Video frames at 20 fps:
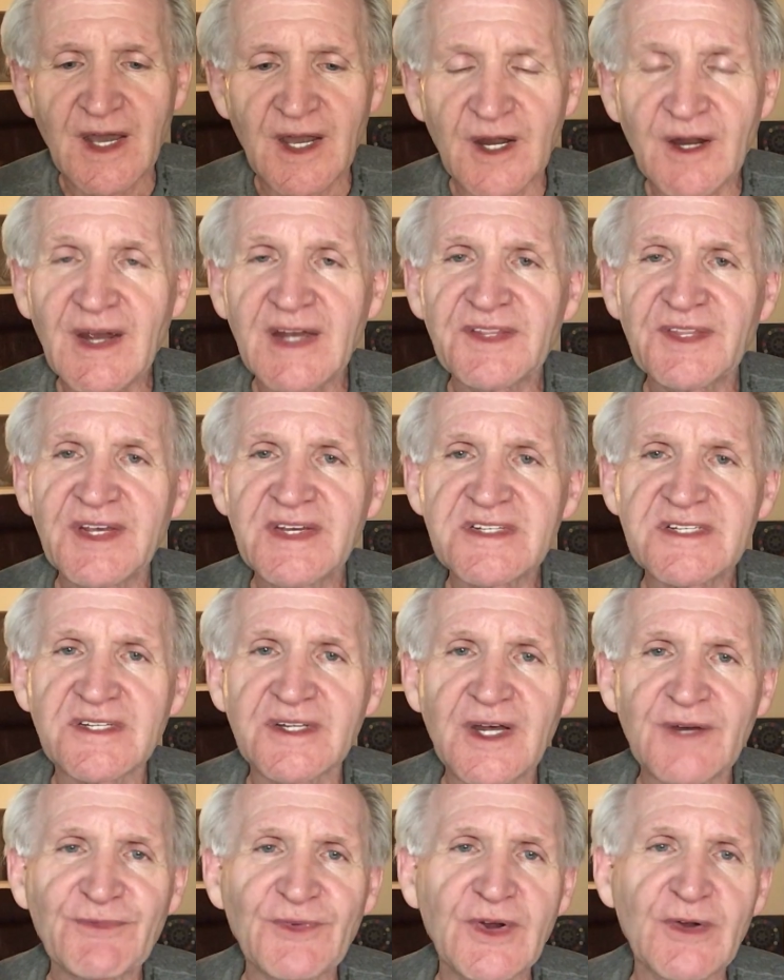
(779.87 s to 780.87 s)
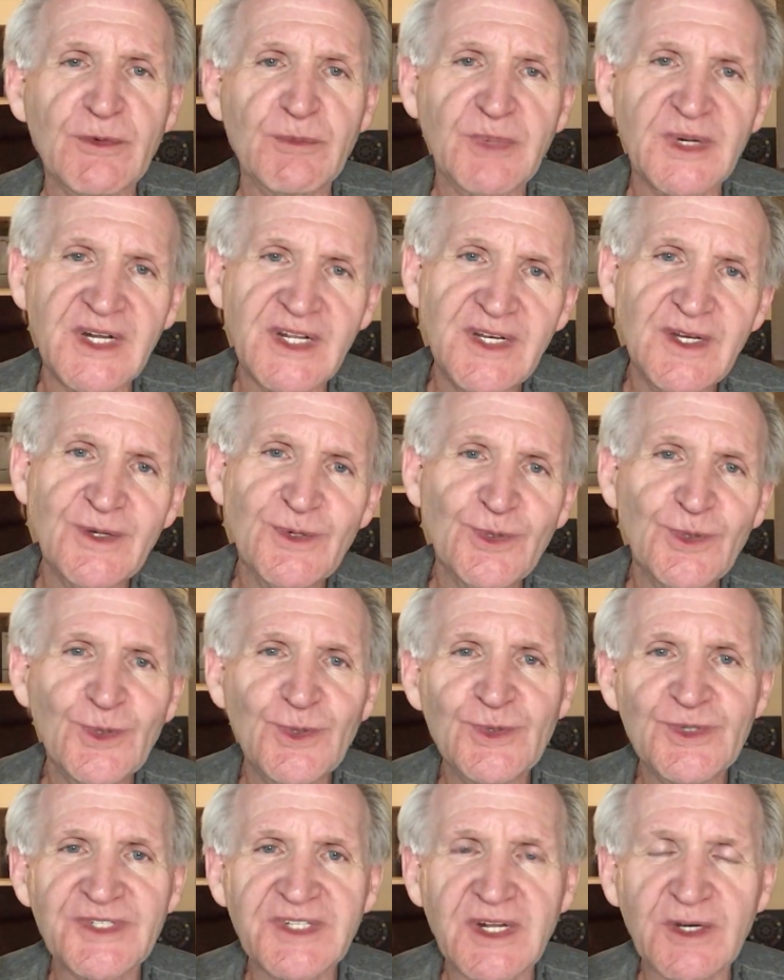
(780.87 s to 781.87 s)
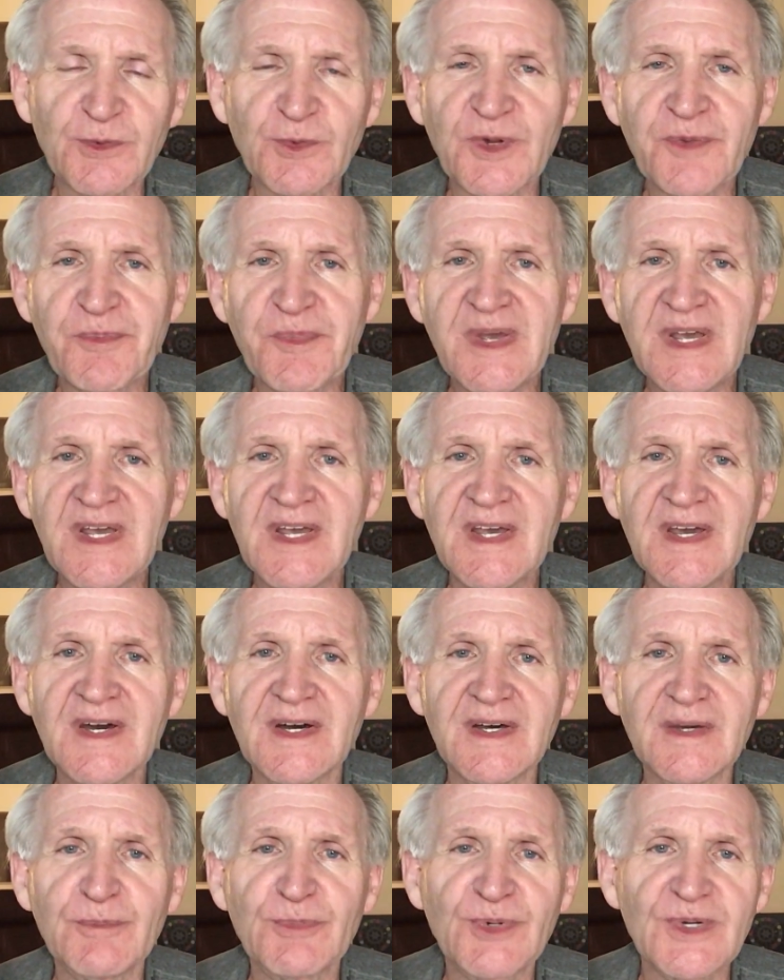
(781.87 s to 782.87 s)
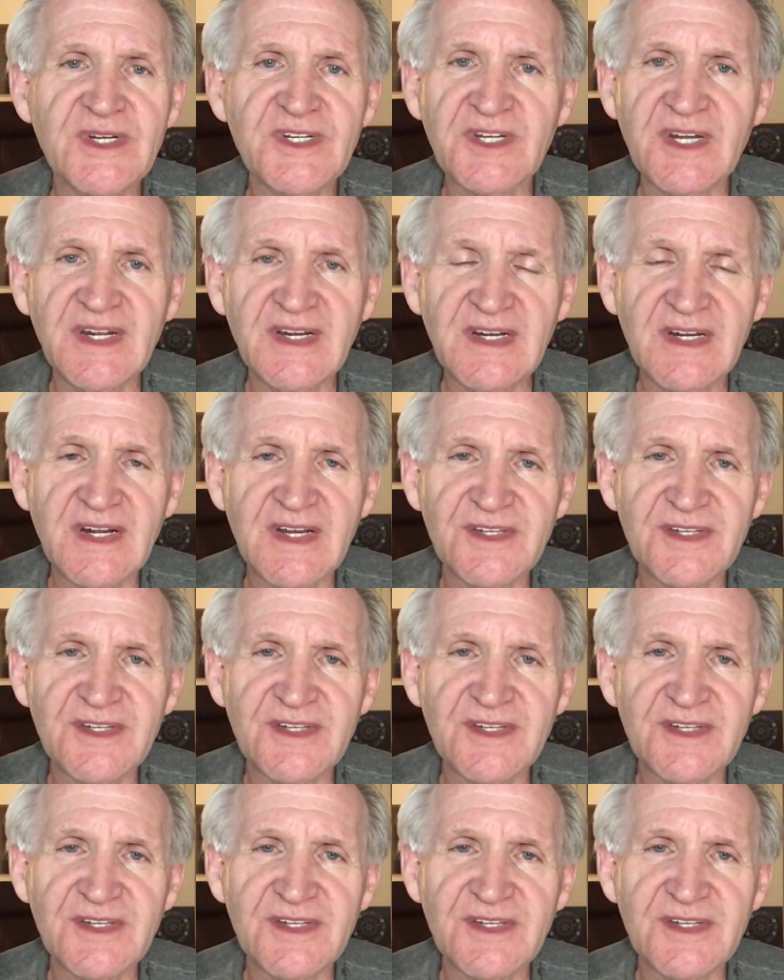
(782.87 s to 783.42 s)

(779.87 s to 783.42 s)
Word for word: All right, thanks a lot for everybody who stuck with me. I appreciate it.